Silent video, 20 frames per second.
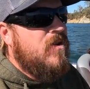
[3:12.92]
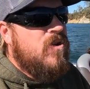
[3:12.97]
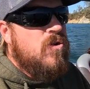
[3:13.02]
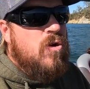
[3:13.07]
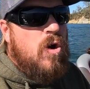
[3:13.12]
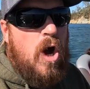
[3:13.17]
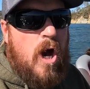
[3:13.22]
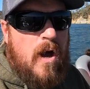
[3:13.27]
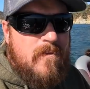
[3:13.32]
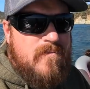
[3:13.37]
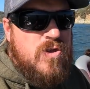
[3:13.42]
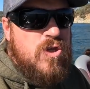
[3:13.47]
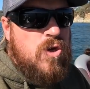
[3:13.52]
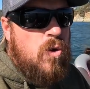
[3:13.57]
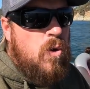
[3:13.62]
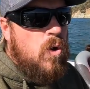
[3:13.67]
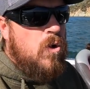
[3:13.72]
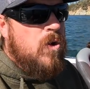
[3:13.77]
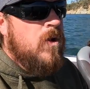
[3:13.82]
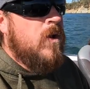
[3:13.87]
here
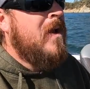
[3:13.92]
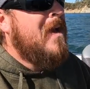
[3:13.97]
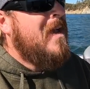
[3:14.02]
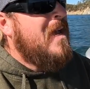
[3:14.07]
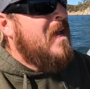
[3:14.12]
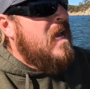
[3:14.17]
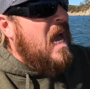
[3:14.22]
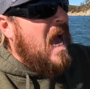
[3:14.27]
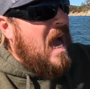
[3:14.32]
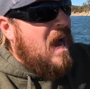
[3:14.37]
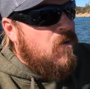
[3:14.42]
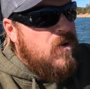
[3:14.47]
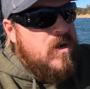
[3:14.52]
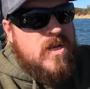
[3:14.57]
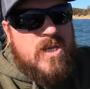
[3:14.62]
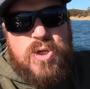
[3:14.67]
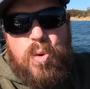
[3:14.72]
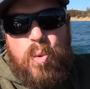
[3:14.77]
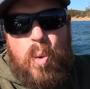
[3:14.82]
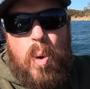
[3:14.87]
offshore, out
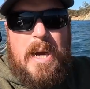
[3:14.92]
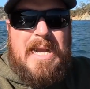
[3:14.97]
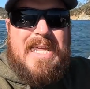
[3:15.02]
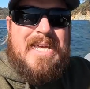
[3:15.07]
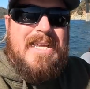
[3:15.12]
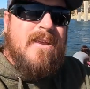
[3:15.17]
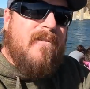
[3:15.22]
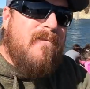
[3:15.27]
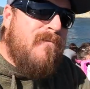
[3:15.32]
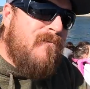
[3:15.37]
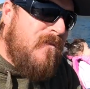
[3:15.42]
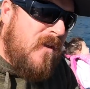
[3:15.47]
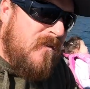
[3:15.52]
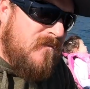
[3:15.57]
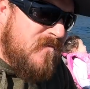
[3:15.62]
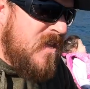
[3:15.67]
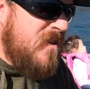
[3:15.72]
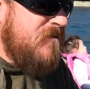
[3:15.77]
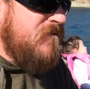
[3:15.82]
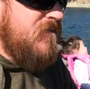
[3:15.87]
in twenty to
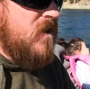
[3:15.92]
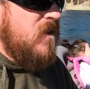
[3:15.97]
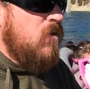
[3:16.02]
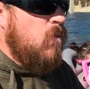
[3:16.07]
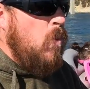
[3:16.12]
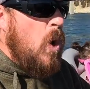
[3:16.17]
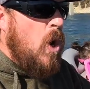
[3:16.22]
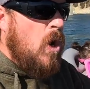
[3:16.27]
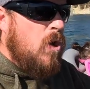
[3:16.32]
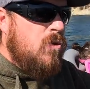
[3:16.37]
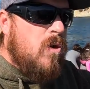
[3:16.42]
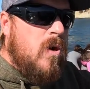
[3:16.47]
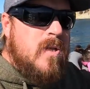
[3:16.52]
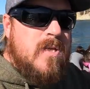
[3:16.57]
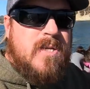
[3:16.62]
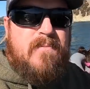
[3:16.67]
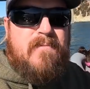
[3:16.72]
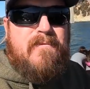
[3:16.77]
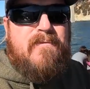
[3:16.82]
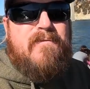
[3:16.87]
fifty feet of water
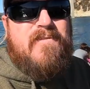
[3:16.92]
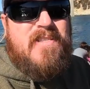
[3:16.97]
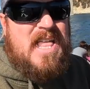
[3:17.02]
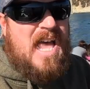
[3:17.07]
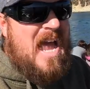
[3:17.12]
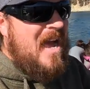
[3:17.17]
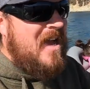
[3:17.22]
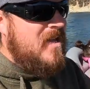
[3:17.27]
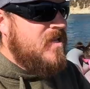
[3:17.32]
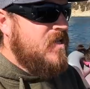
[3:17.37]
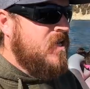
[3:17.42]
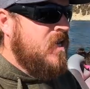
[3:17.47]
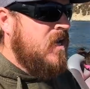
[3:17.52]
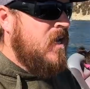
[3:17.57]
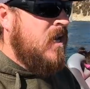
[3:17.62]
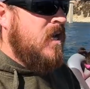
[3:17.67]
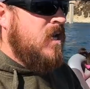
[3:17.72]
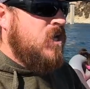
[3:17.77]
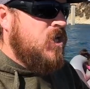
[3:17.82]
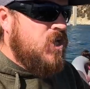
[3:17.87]
on some flats,
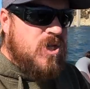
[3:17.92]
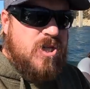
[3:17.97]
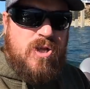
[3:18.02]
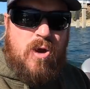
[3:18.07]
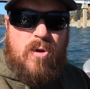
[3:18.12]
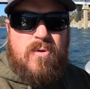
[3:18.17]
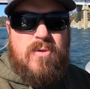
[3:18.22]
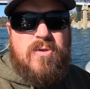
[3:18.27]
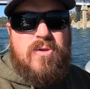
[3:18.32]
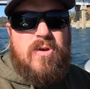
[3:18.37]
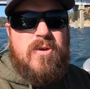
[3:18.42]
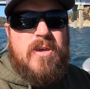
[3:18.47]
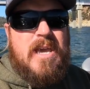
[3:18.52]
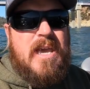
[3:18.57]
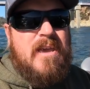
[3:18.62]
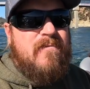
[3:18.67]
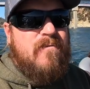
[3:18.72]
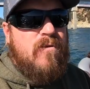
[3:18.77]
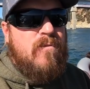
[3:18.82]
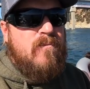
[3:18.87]
start
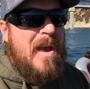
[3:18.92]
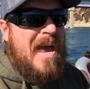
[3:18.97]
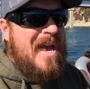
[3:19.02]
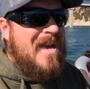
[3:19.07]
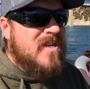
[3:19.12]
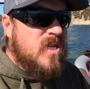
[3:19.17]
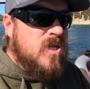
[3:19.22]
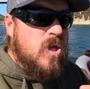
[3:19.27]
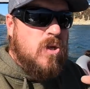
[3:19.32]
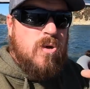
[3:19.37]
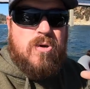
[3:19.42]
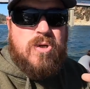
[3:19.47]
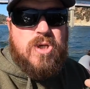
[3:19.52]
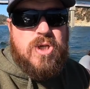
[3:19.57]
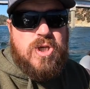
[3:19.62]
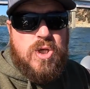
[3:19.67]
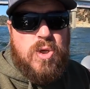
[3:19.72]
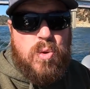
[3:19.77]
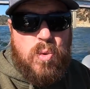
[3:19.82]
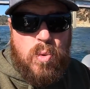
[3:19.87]
looking for bass that are
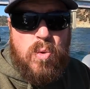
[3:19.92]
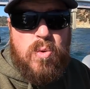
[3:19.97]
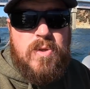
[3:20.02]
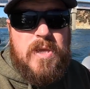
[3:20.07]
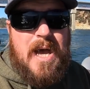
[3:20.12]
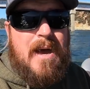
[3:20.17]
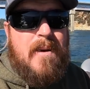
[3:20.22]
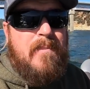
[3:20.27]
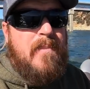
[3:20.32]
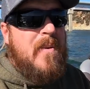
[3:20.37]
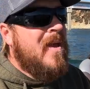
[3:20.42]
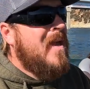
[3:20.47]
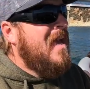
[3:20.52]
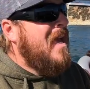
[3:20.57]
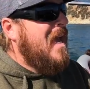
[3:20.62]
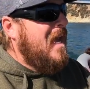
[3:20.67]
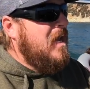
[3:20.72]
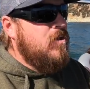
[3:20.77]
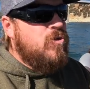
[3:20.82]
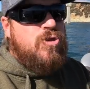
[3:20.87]
schooled up
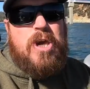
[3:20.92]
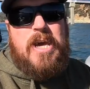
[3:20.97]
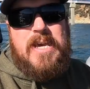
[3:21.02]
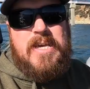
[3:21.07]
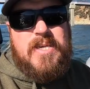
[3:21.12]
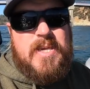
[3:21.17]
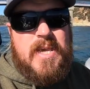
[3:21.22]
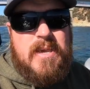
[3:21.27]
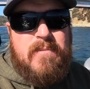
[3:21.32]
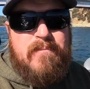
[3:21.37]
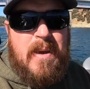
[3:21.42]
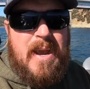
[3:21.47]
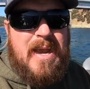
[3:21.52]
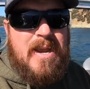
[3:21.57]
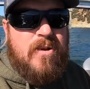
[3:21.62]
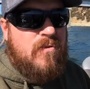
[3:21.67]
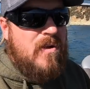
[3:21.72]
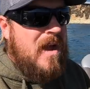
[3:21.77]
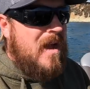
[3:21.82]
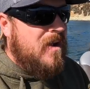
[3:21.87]
and chasing
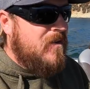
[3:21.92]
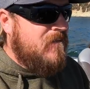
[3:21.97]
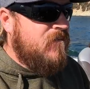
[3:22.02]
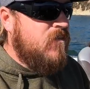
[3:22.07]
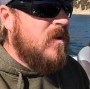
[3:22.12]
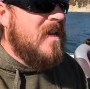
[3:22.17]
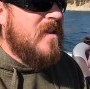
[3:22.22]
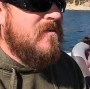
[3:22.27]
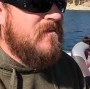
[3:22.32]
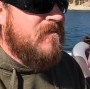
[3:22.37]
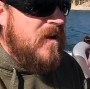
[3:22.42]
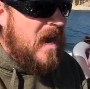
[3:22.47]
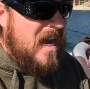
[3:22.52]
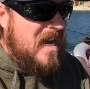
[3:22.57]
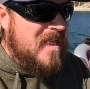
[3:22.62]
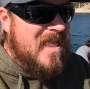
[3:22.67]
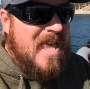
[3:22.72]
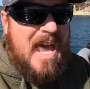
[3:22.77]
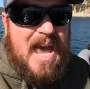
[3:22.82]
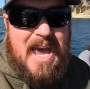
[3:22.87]
bait around. If we can
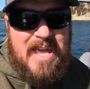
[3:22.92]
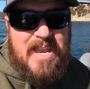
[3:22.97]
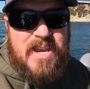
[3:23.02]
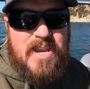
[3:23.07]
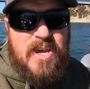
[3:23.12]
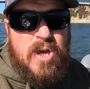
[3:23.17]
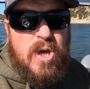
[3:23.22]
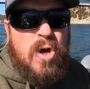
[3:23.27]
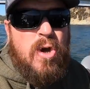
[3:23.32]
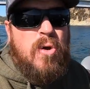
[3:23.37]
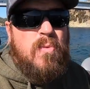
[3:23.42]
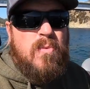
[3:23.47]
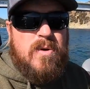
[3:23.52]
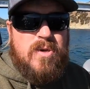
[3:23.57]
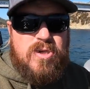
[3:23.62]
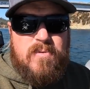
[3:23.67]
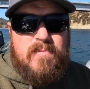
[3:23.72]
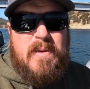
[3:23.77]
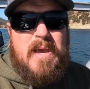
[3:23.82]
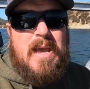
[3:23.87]
find that,
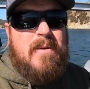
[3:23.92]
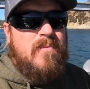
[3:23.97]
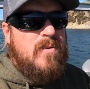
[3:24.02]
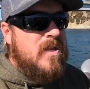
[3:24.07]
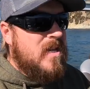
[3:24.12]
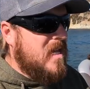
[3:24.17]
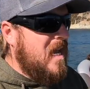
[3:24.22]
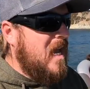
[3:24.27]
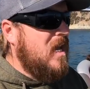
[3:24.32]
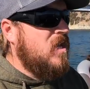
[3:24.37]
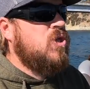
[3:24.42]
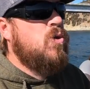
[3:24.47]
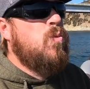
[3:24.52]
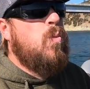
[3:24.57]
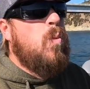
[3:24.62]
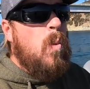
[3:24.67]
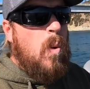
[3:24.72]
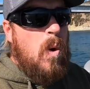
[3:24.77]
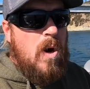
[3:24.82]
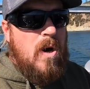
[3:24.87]
we should be able to catch
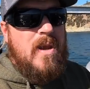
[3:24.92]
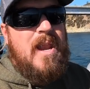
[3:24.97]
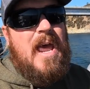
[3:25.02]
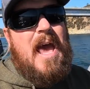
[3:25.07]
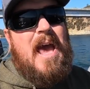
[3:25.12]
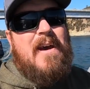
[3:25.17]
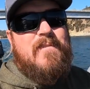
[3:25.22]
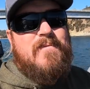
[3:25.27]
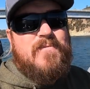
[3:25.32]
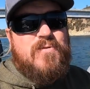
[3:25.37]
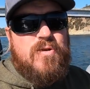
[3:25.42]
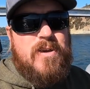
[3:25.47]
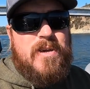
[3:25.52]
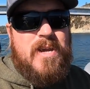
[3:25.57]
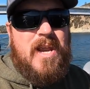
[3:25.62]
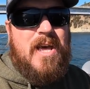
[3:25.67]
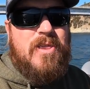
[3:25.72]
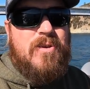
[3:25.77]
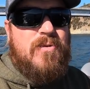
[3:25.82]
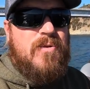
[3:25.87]
them one after
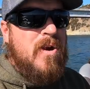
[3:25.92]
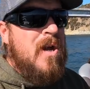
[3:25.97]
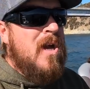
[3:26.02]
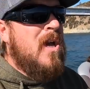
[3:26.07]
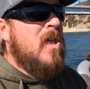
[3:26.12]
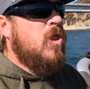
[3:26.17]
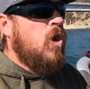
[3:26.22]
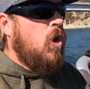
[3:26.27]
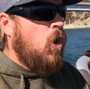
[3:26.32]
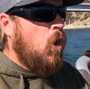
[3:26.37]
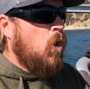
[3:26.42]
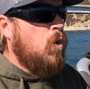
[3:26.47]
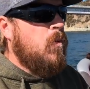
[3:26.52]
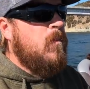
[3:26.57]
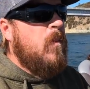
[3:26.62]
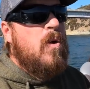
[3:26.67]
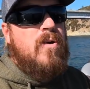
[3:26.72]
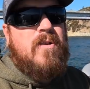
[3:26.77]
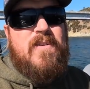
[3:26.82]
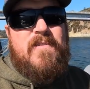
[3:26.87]
another. The hard
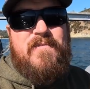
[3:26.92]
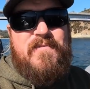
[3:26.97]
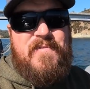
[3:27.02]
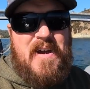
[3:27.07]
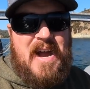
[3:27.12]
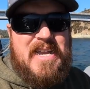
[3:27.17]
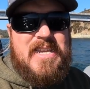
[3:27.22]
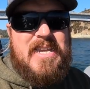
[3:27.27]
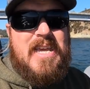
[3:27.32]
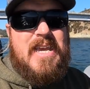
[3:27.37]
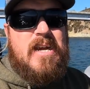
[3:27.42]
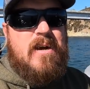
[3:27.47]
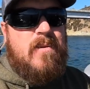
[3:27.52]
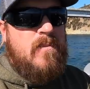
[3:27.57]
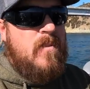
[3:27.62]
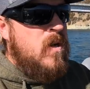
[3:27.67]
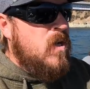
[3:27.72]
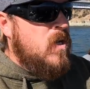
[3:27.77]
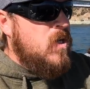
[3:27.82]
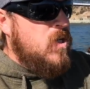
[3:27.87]
part is finding
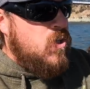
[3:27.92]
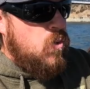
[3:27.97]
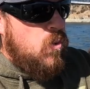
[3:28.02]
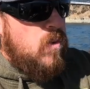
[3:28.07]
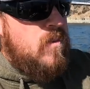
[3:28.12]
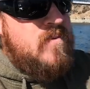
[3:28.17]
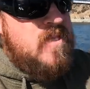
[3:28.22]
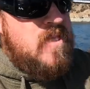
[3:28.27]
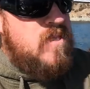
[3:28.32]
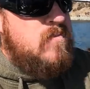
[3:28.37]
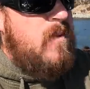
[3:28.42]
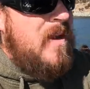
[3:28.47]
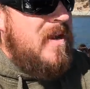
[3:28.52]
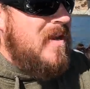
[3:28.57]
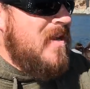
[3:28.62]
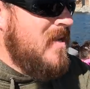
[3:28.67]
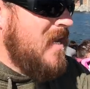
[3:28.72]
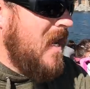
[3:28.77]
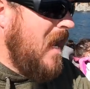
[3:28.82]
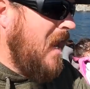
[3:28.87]
them. So we'll be
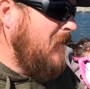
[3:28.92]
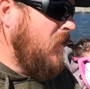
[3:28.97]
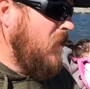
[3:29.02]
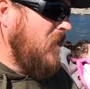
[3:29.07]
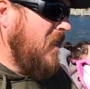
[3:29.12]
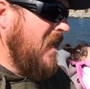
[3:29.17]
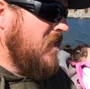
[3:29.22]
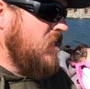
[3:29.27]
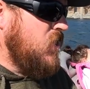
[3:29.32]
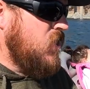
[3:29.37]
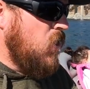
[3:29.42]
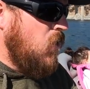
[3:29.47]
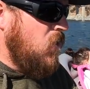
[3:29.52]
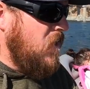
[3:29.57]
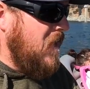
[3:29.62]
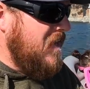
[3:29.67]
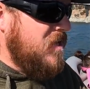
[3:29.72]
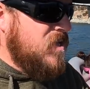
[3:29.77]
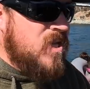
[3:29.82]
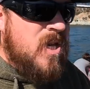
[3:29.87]
spending time on that
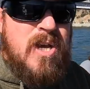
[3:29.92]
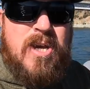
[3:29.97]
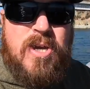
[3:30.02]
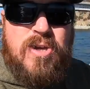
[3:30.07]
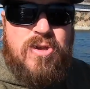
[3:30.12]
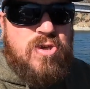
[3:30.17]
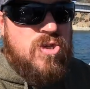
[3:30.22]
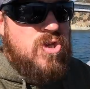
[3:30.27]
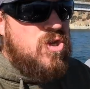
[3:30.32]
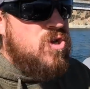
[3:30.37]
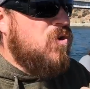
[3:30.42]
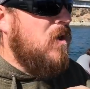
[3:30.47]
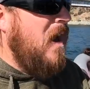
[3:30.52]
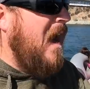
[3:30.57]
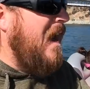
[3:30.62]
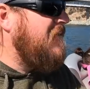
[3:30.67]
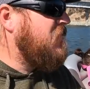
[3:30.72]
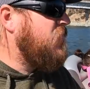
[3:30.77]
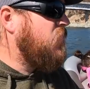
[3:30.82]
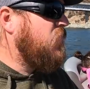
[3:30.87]
Solix, just
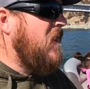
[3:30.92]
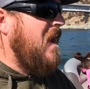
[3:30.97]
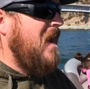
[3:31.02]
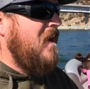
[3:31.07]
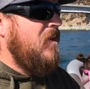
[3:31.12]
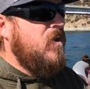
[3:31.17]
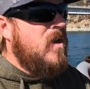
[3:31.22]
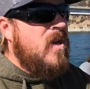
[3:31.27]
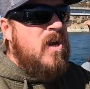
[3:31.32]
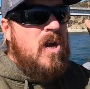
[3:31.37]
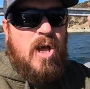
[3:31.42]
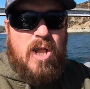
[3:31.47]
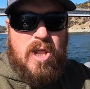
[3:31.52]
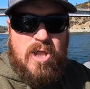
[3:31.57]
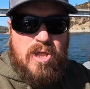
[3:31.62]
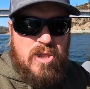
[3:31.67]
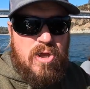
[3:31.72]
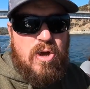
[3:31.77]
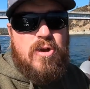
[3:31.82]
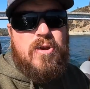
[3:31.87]
driving around,
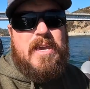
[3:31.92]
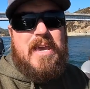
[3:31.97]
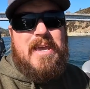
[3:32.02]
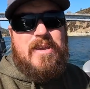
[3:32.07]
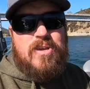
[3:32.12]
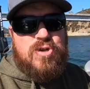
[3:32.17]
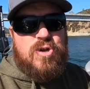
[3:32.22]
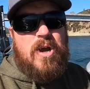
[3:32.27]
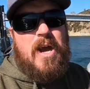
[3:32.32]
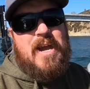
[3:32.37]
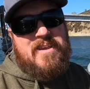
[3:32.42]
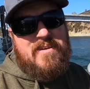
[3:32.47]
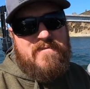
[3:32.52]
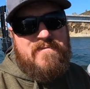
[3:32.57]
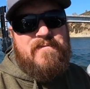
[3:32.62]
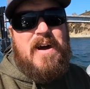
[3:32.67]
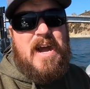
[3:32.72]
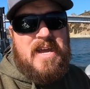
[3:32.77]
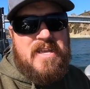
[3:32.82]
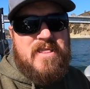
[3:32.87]
looking, trying to
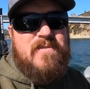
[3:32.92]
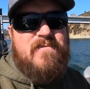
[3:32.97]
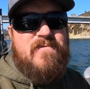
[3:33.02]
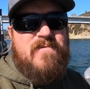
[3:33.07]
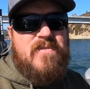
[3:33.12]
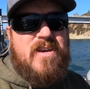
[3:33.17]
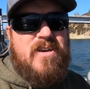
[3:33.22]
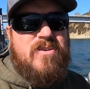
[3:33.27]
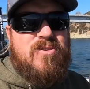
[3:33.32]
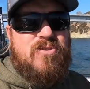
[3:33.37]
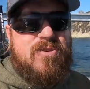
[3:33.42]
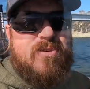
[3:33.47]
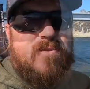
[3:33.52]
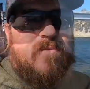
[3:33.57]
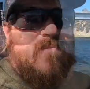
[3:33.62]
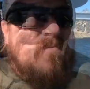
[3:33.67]
find the fish.